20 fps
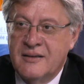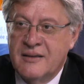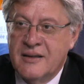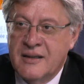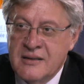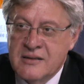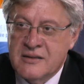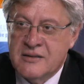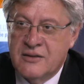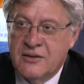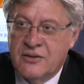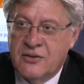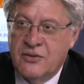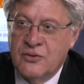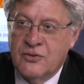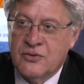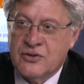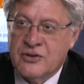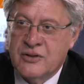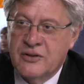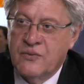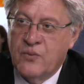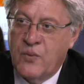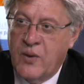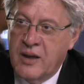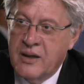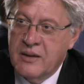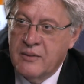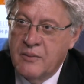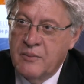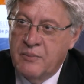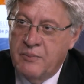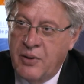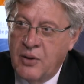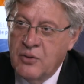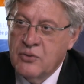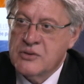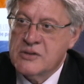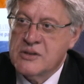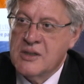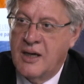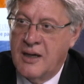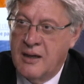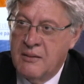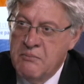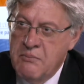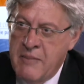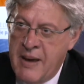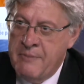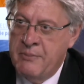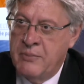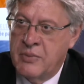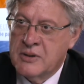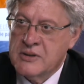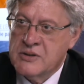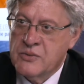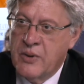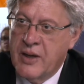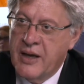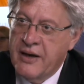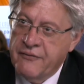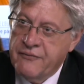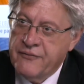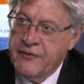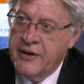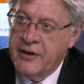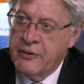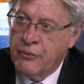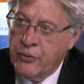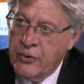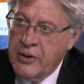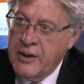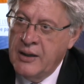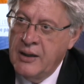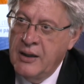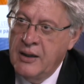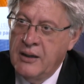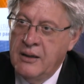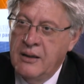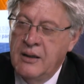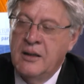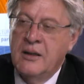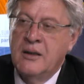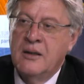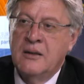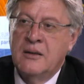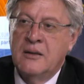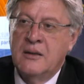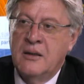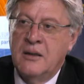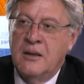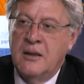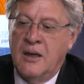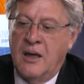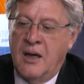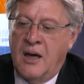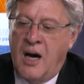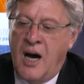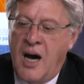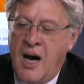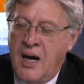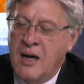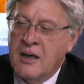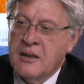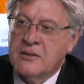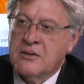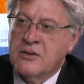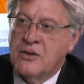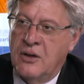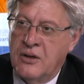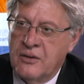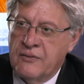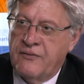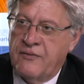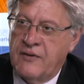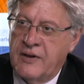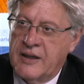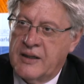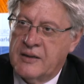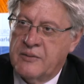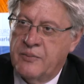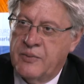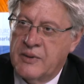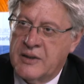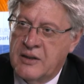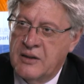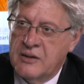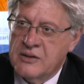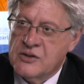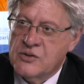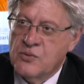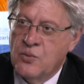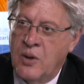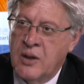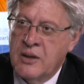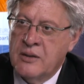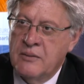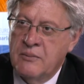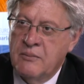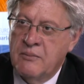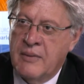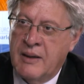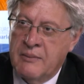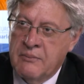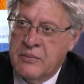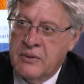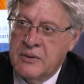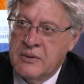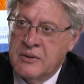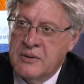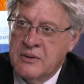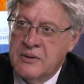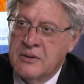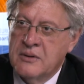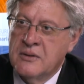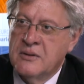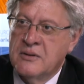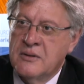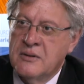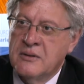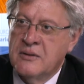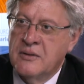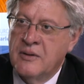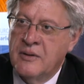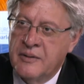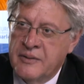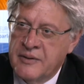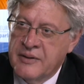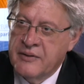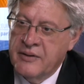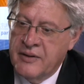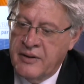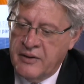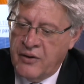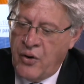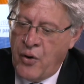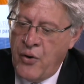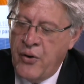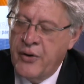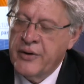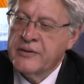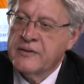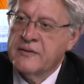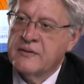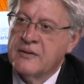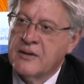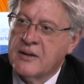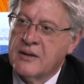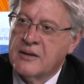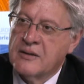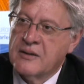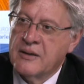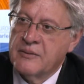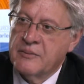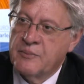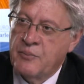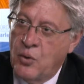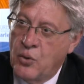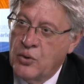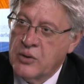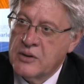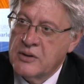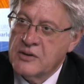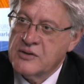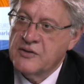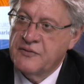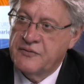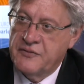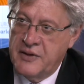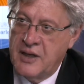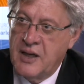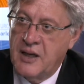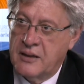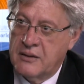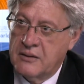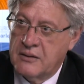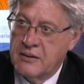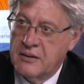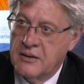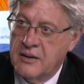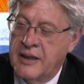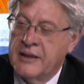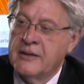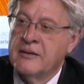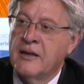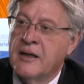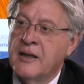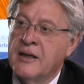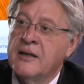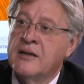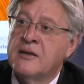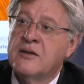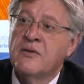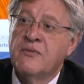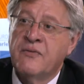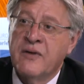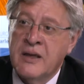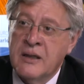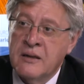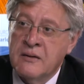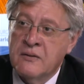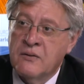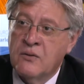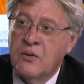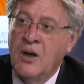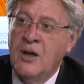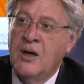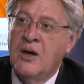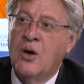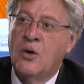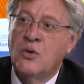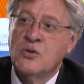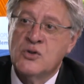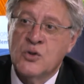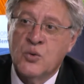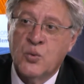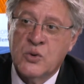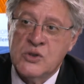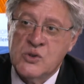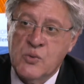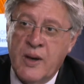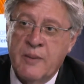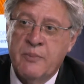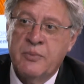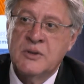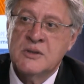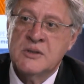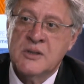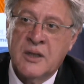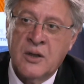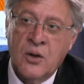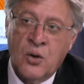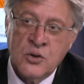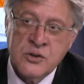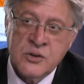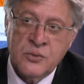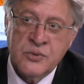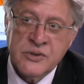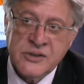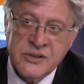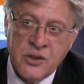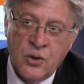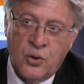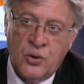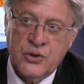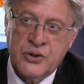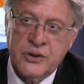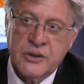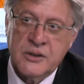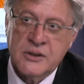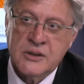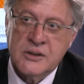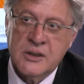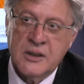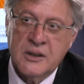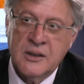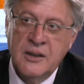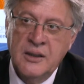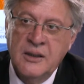institution where both are members. We have a really hard conflict because one member hurt the borders of another and intervened, also with weapons and also with soldiers. Yeah?